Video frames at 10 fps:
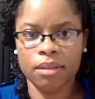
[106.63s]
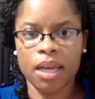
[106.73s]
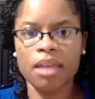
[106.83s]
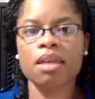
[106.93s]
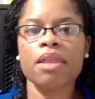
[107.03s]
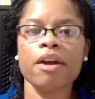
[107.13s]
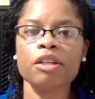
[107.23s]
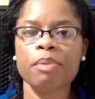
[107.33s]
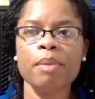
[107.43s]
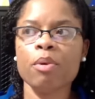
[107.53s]
And then there's
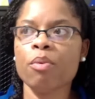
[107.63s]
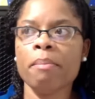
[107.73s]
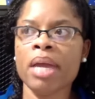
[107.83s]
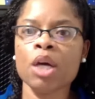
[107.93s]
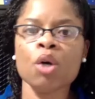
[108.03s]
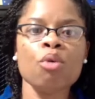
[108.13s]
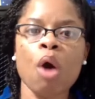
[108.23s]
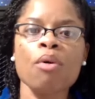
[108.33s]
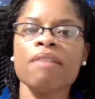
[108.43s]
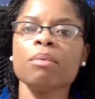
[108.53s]
people with men who
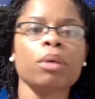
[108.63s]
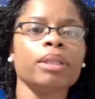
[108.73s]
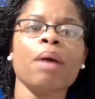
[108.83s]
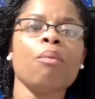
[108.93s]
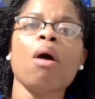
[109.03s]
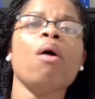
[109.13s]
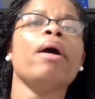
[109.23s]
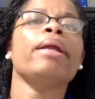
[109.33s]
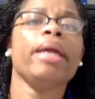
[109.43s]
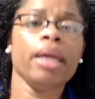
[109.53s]
don't give them what they want
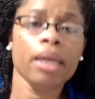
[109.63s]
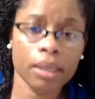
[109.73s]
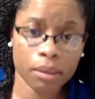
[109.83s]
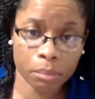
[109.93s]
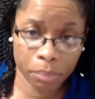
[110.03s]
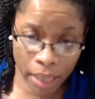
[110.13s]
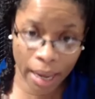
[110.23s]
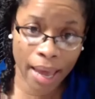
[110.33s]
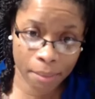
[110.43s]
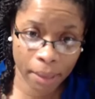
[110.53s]
or need. But I
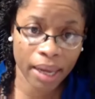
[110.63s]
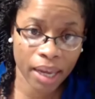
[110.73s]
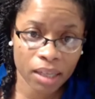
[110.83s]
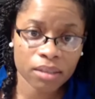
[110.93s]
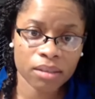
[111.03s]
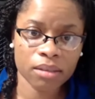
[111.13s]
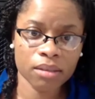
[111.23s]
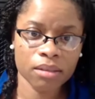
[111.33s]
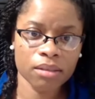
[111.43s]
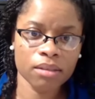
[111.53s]
got a man.
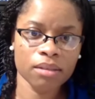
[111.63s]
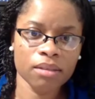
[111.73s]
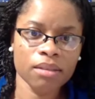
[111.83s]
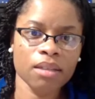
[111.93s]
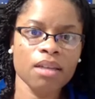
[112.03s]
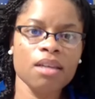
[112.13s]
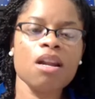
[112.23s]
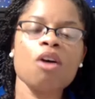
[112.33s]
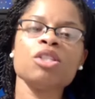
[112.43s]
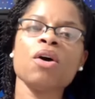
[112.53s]
You
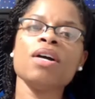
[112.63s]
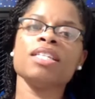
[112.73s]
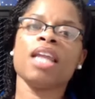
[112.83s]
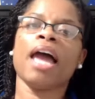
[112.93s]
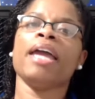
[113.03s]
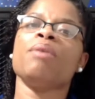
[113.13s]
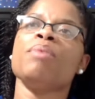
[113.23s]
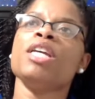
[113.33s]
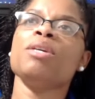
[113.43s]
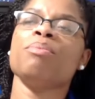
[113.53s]
know, so it's like
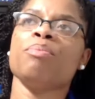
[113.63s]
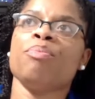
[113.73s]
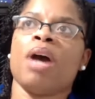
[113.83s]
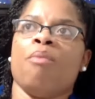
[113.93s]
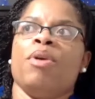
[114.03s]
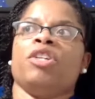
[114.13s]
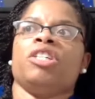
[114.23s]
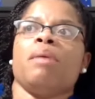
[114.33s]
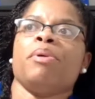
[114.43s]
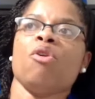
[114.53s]
we're
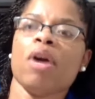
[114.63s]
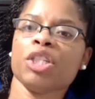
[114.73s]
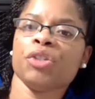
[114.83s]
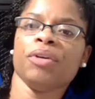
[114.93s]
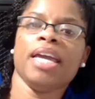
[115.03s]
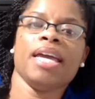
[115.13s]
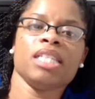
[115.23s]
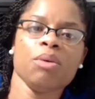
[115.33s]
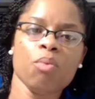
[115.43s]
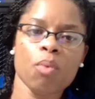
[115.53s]
jumping on trends,
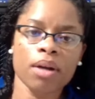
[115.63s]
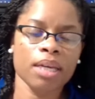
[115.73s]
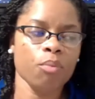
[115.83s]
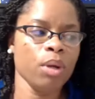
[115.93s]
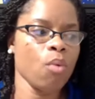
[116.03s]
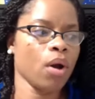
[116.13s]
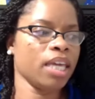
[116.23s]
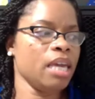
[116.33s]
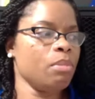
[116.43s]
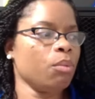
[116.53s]
and we want to
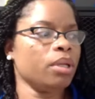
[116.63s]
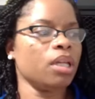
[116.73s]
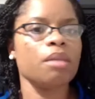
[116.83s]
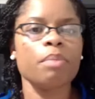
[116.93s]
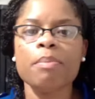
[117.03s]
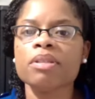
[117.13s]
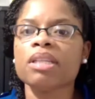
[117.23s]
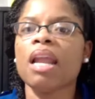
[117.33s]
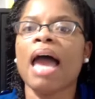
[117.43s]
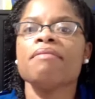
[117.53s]
keep up with other people's
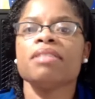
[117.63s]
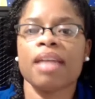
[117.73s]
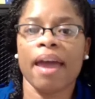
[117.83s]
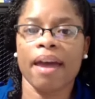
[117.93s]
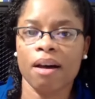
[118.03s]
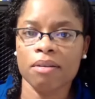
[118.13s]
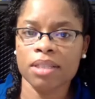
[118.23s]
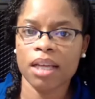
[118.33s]
lifestyles.